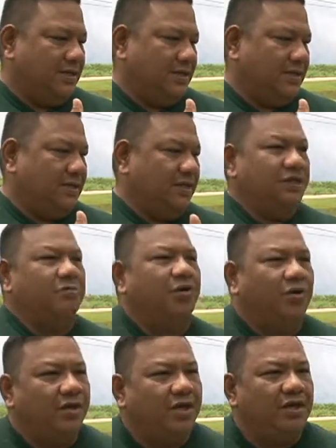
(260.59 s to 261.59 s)
uh, an
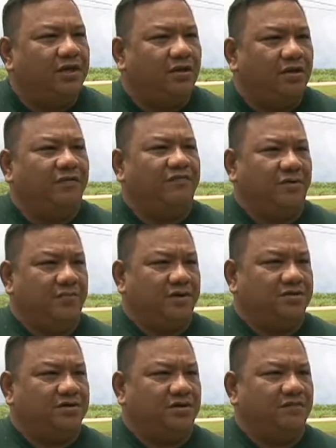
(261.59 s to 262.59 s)
employee of the
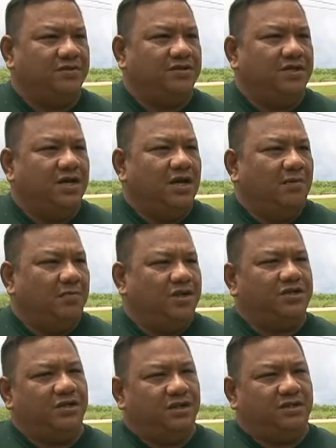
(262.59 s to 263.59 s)
mayor's office, but
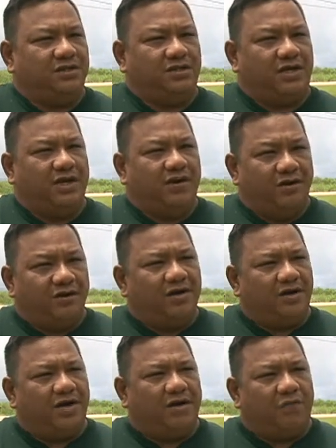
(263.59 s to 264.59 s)
it, it, I learned
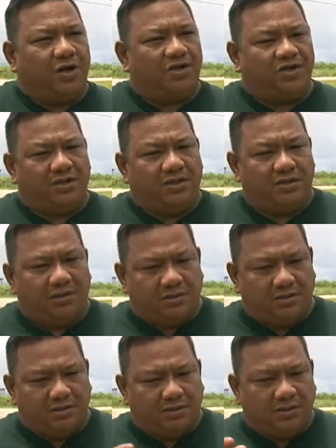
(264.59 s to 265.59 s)
a lot watching
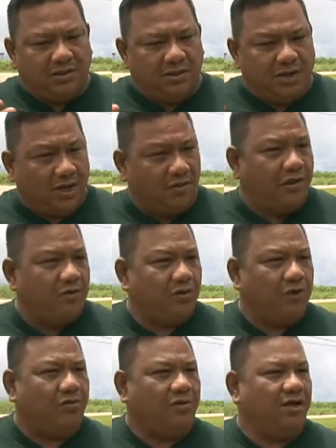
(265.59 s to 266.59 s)
how he
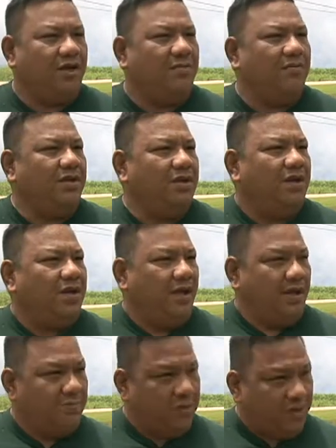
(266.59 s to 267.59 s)
worked with them
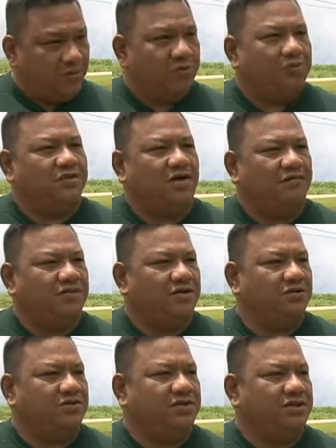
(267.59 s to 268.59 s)
and be able to resolve
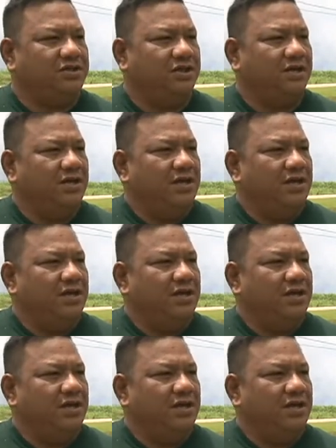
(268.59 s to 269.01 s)
solutions and